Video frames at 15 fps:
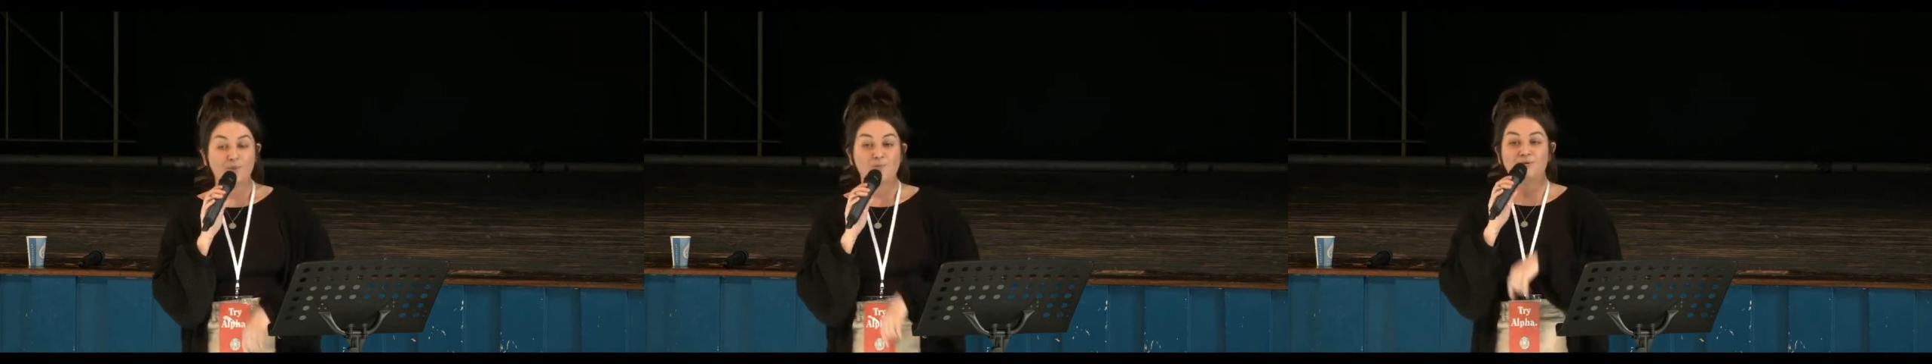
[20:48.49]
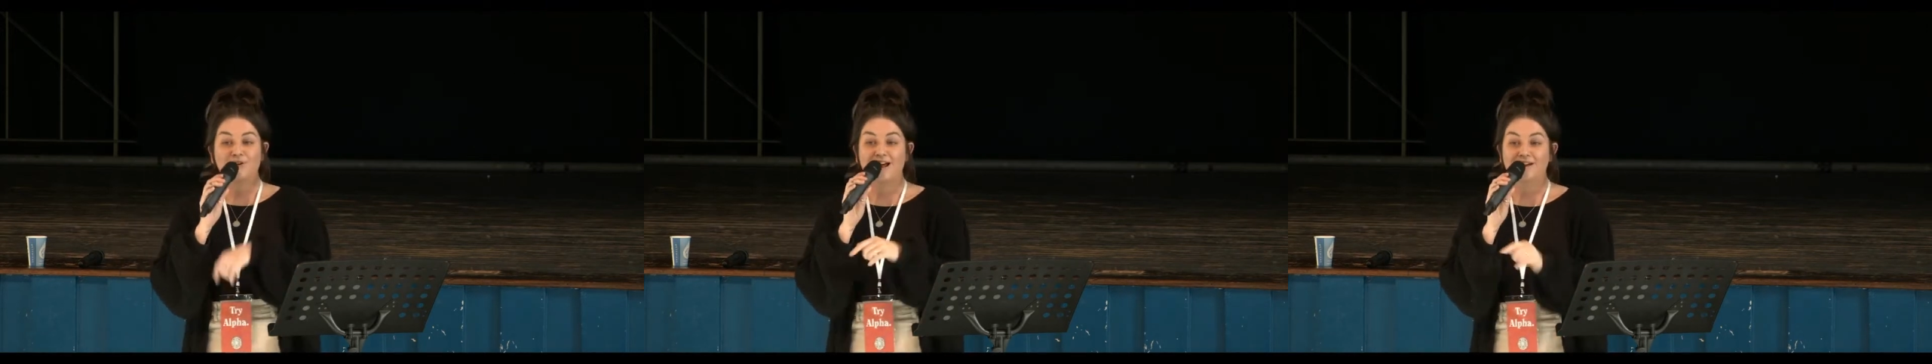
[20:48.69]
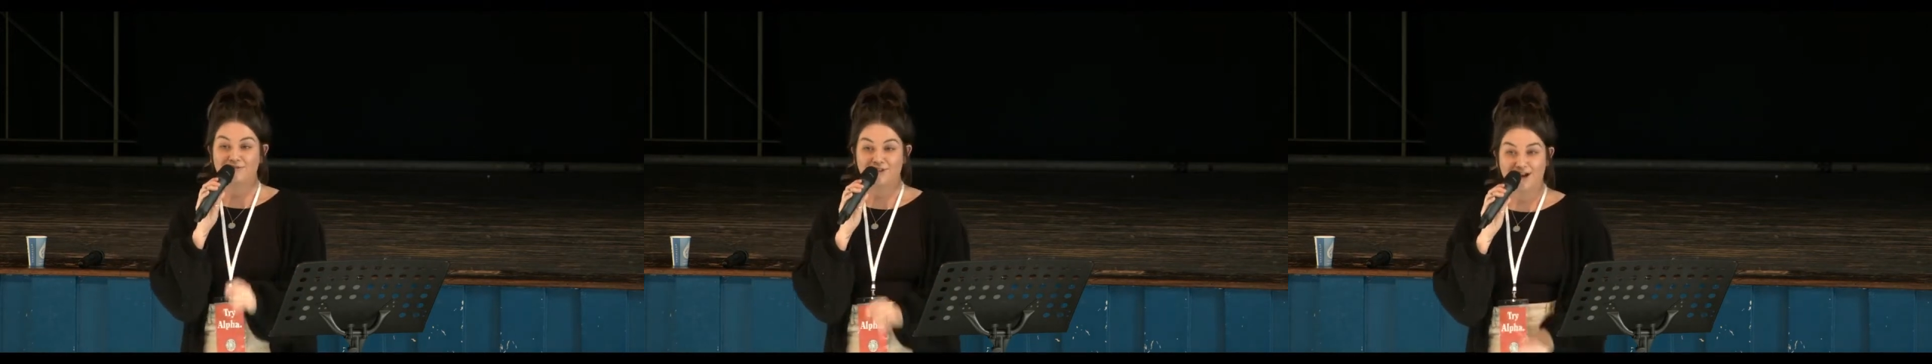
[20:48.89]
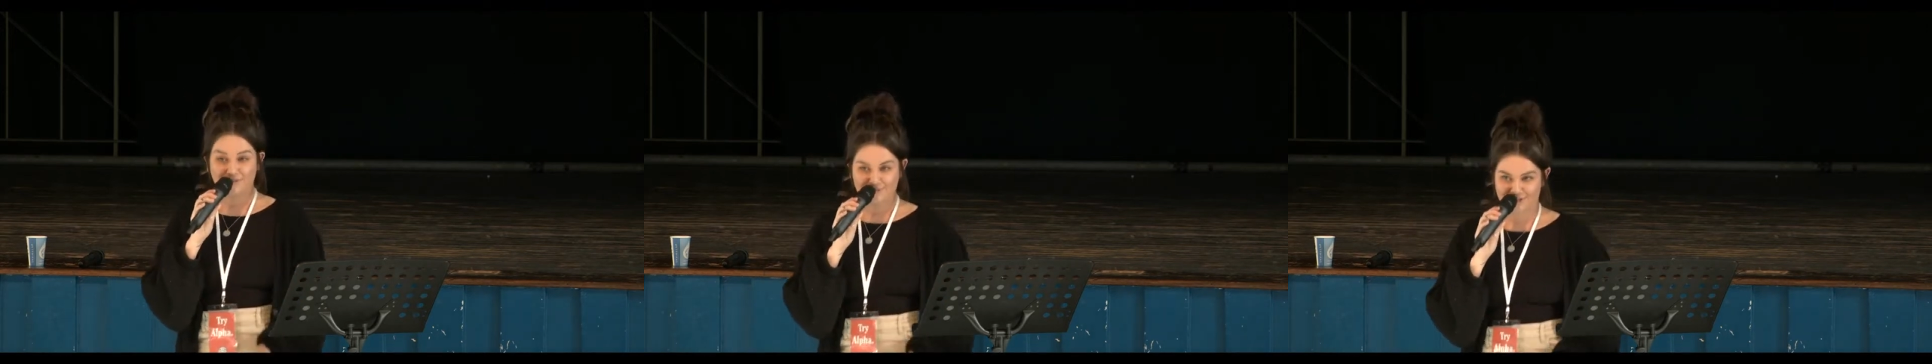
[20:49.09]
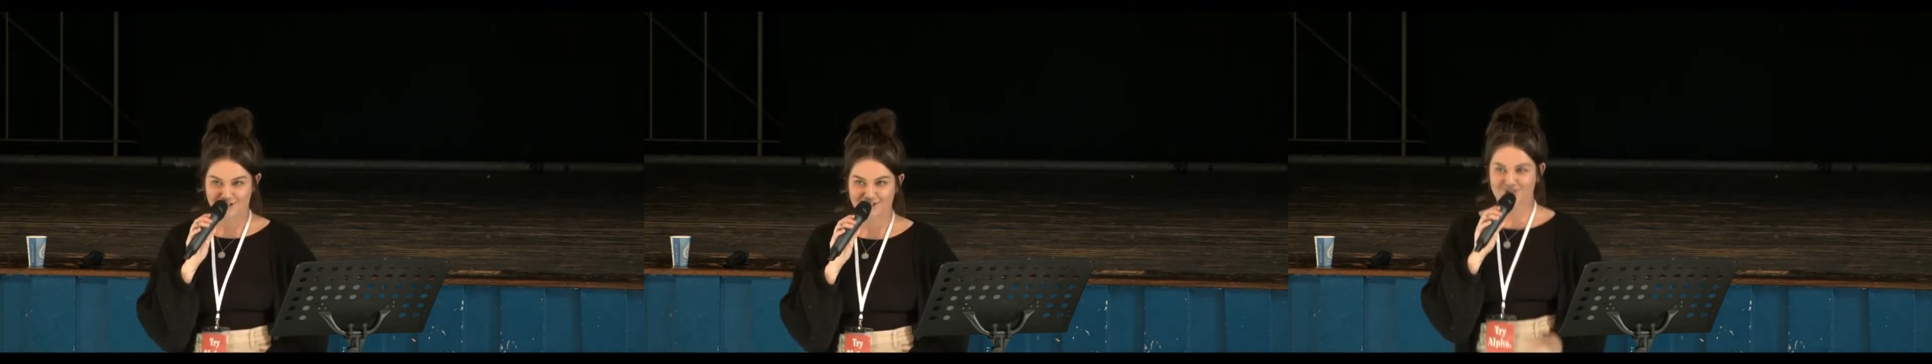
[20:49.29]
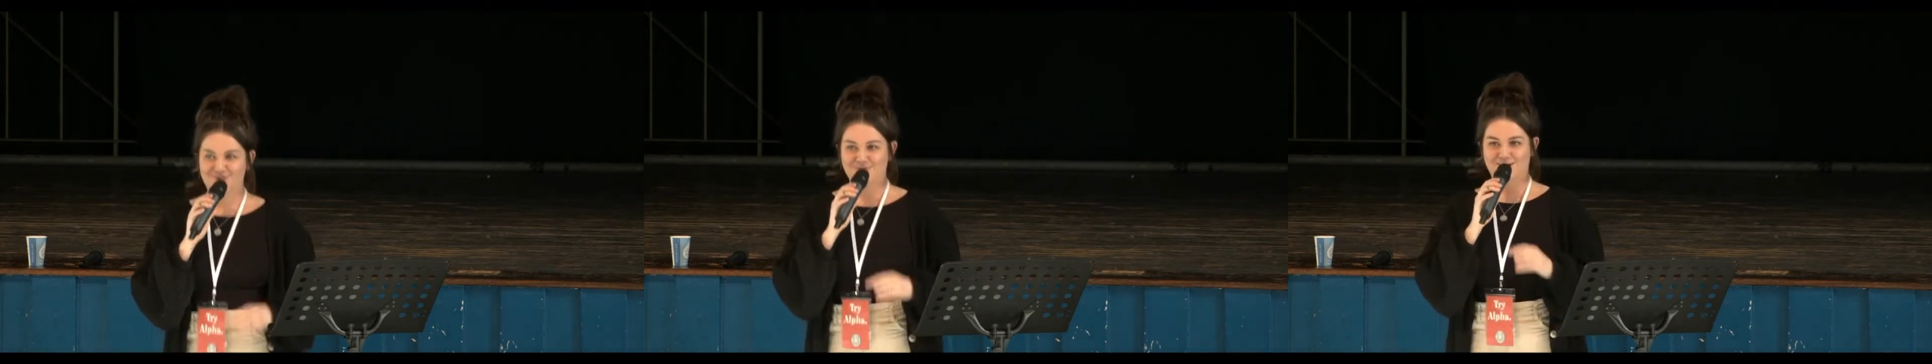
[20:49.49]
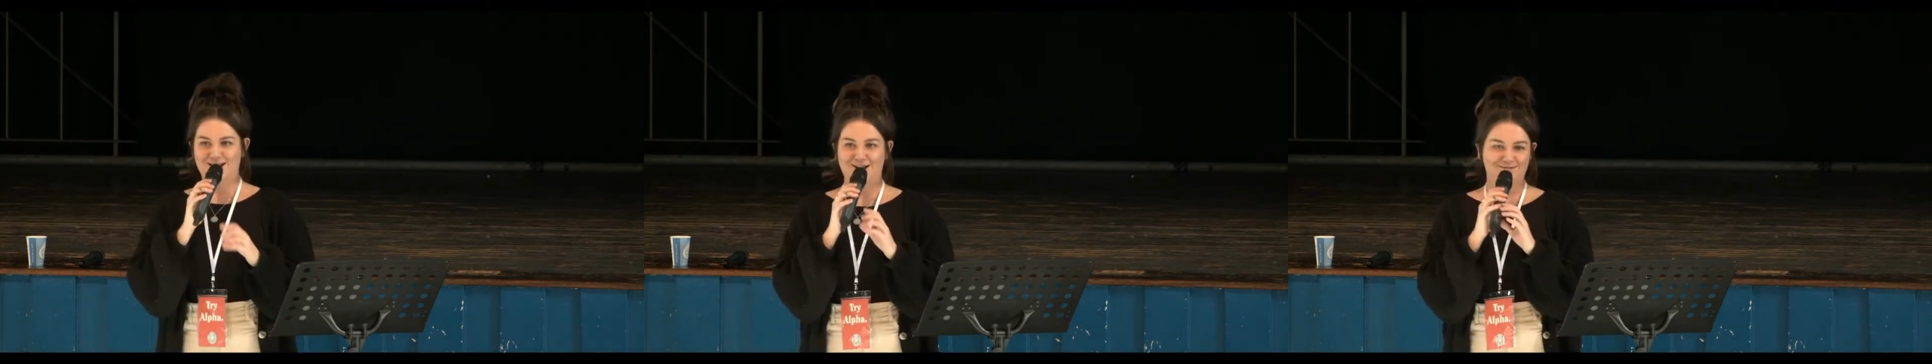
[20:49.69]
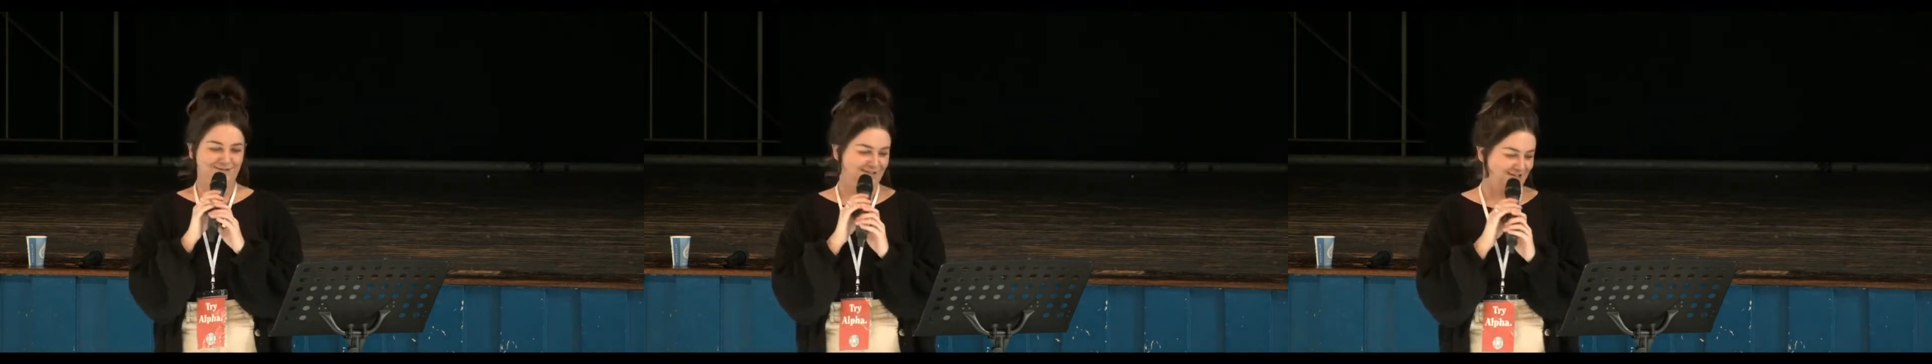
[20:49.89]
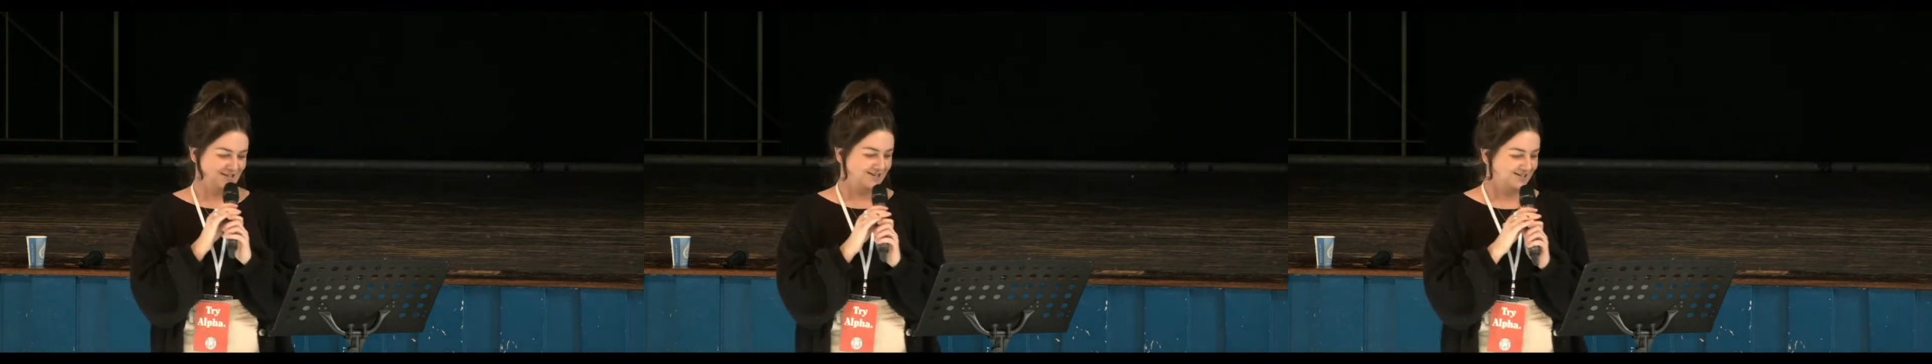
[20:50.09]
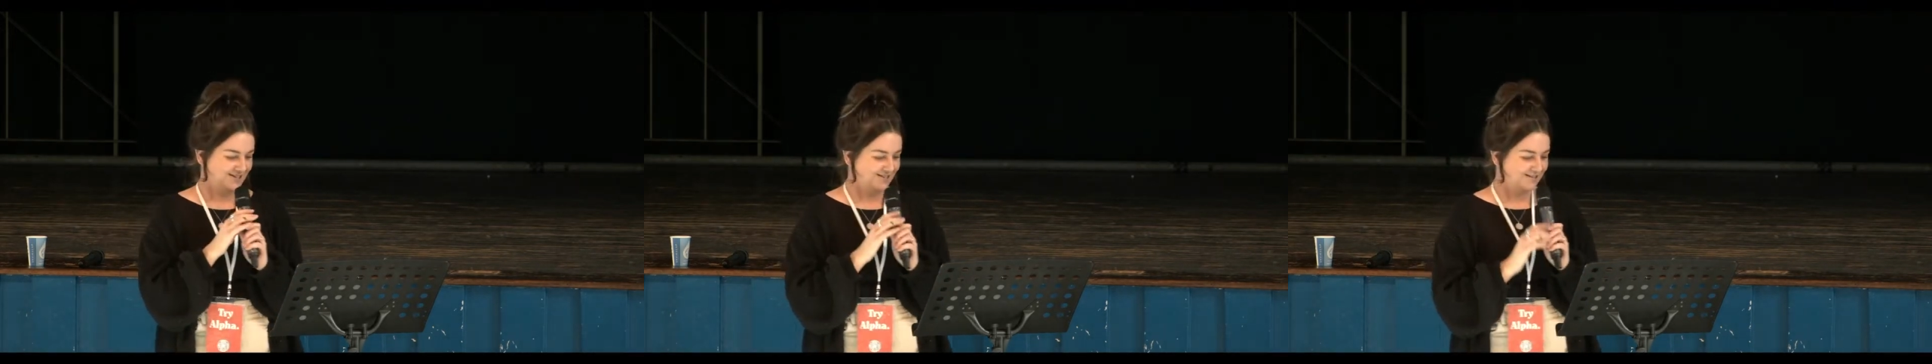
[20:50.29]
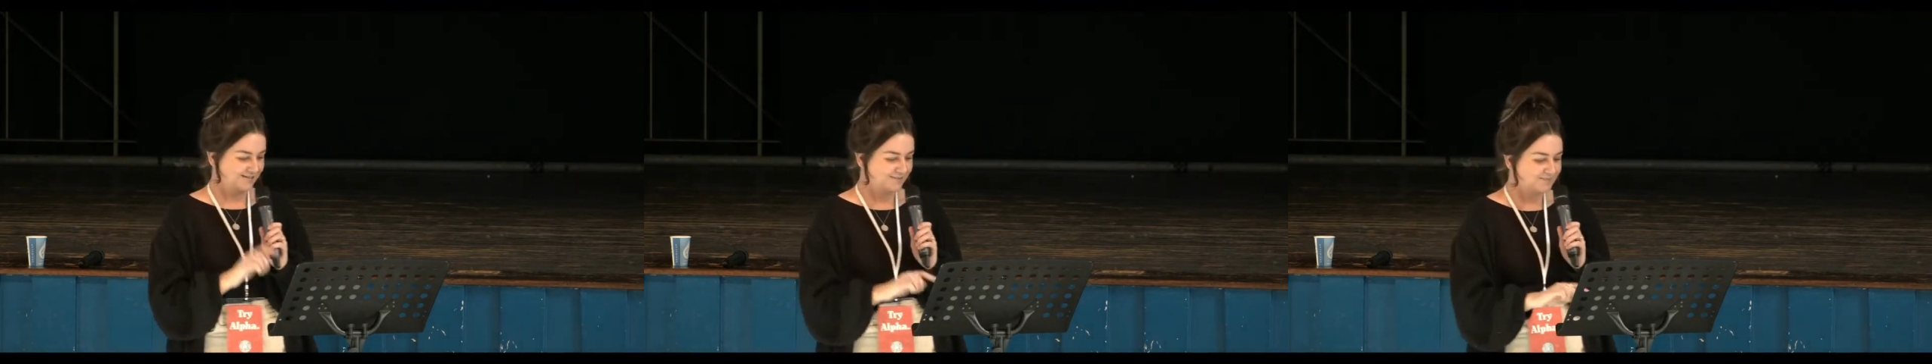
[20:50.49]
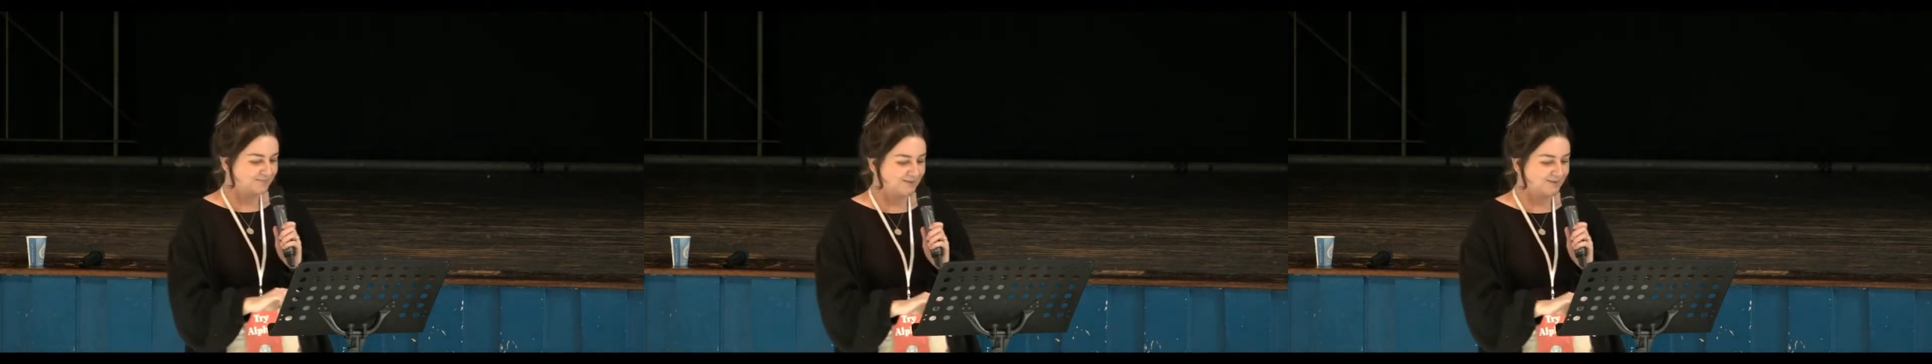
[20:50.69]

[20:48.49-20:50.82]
Pray for others to encounter Jesus.